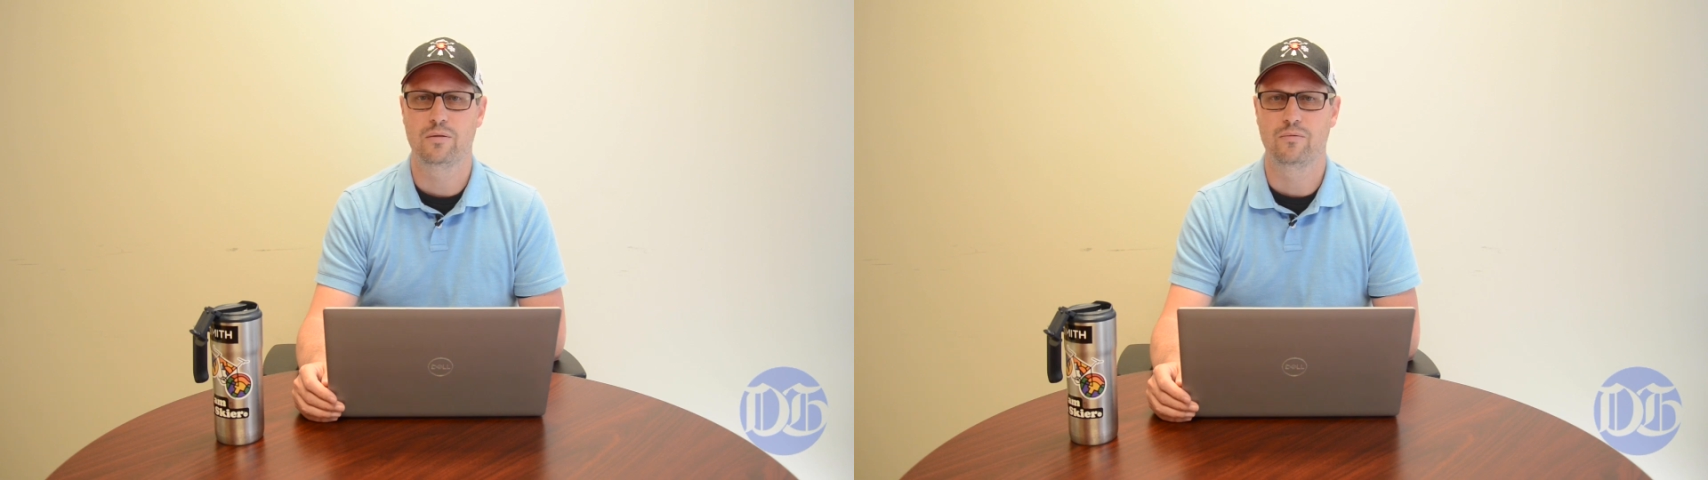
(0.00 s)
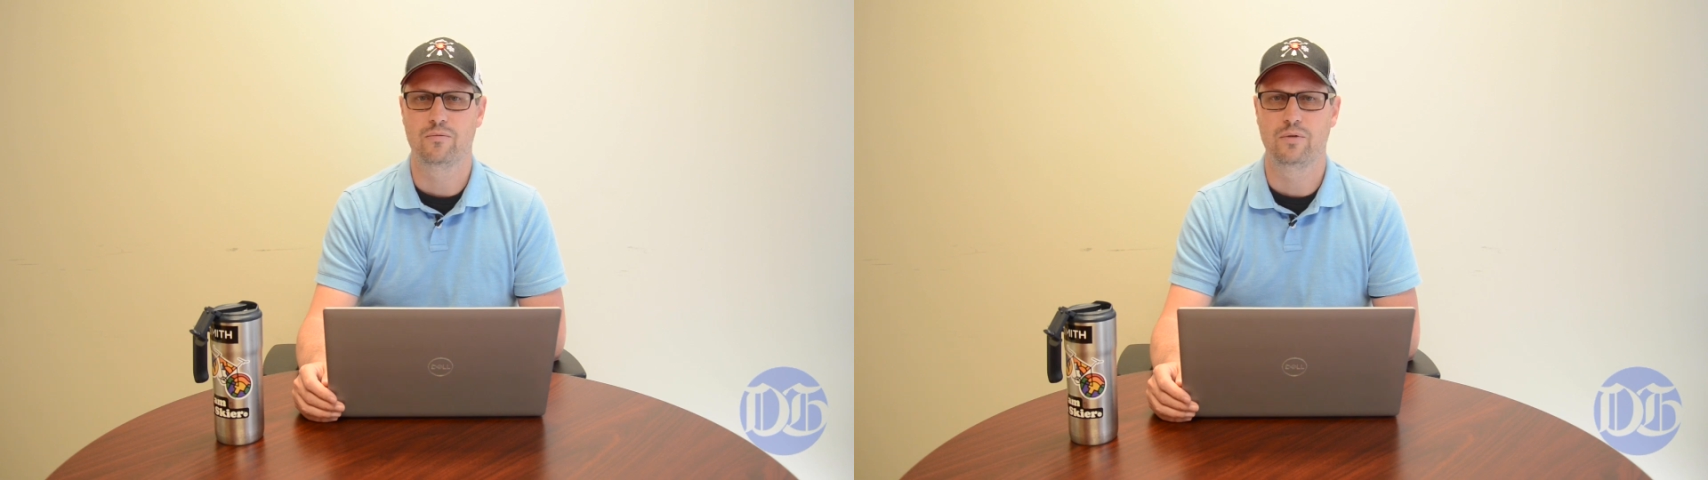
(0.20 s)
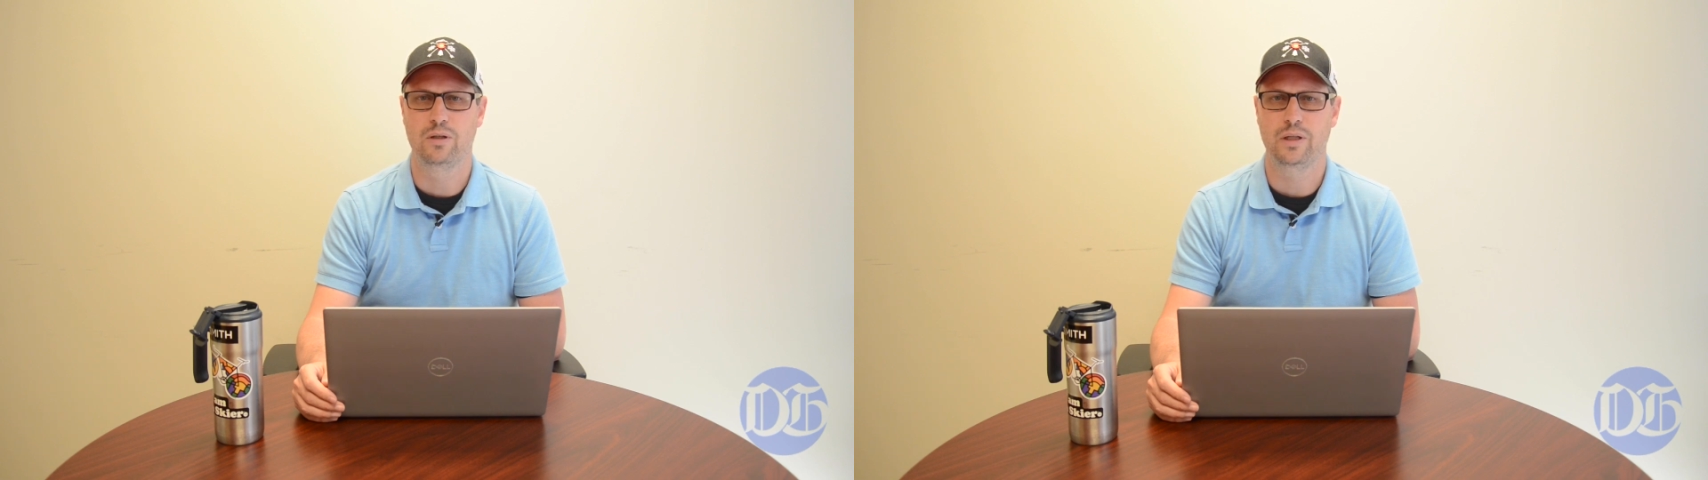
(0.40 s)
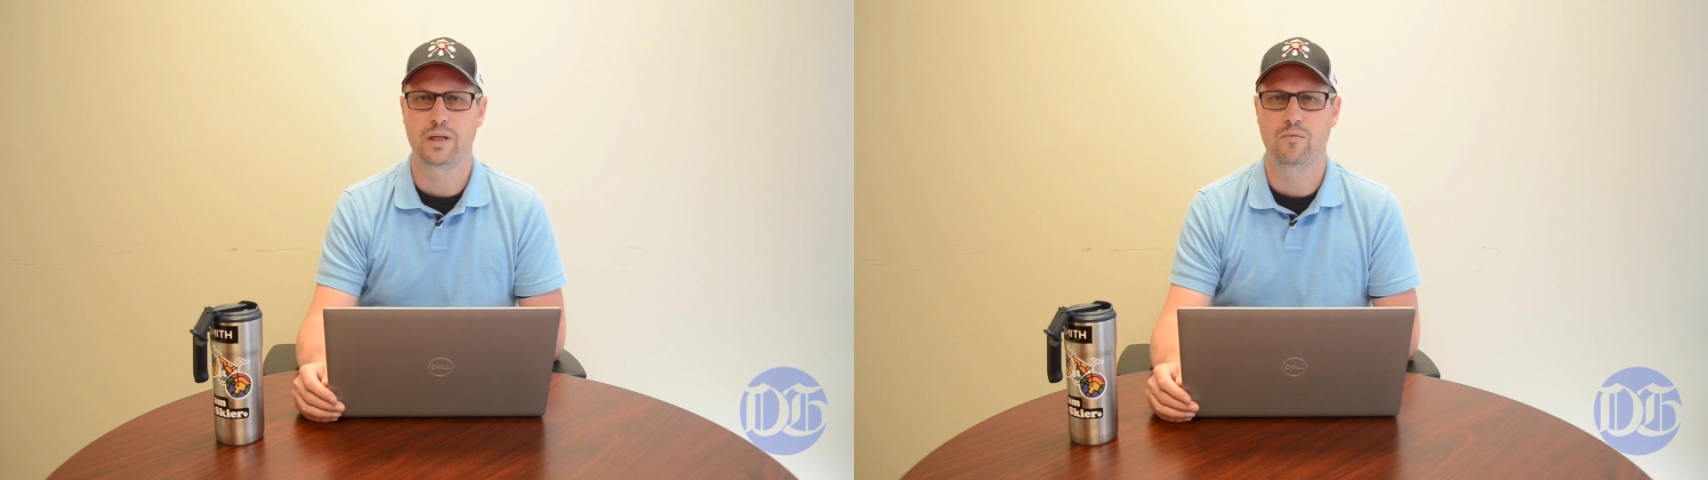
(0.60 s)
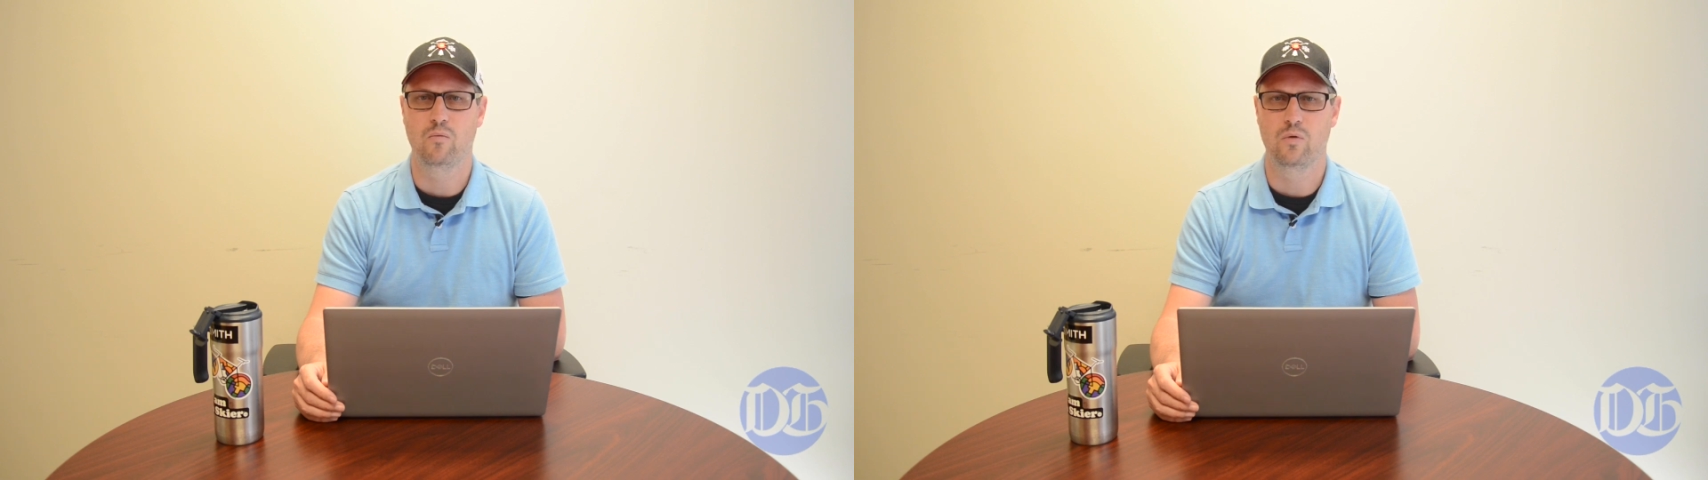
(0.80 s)

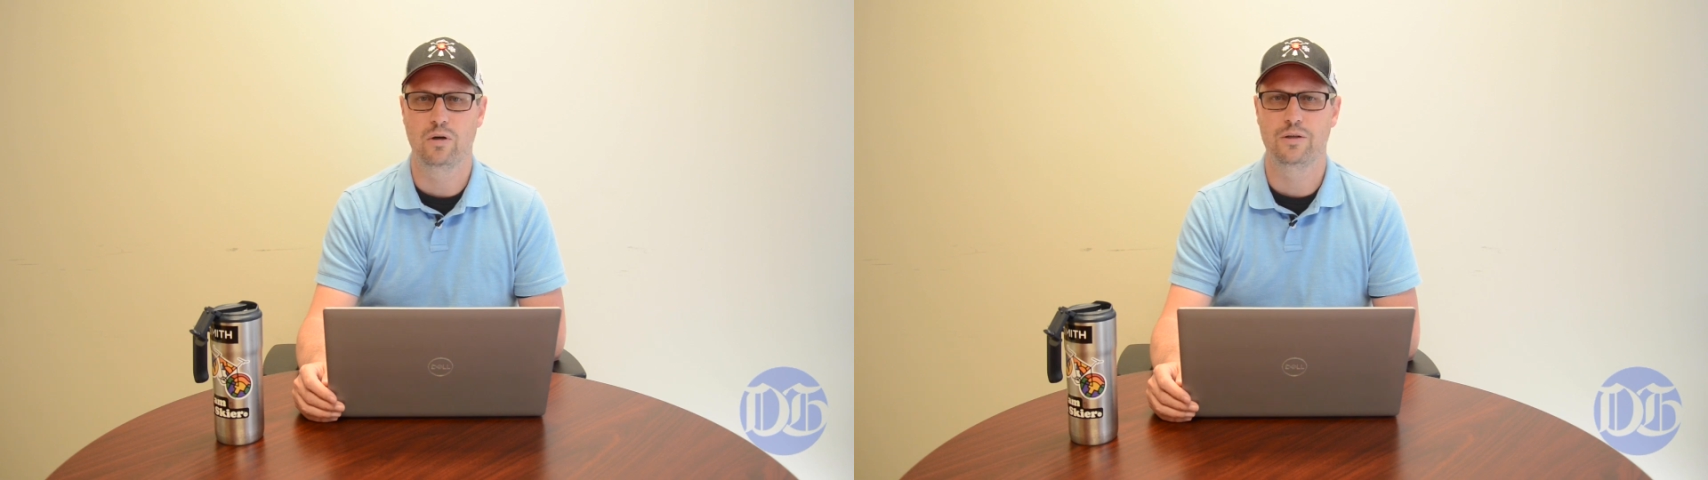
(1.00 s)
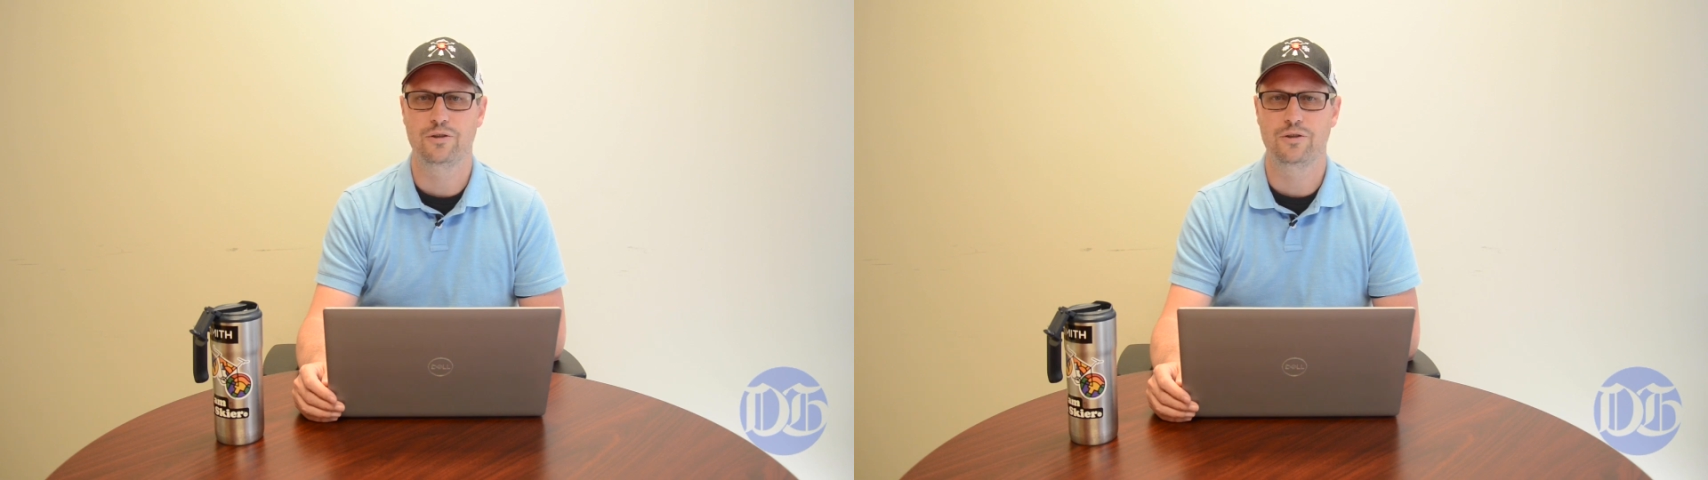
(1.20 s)
really weren't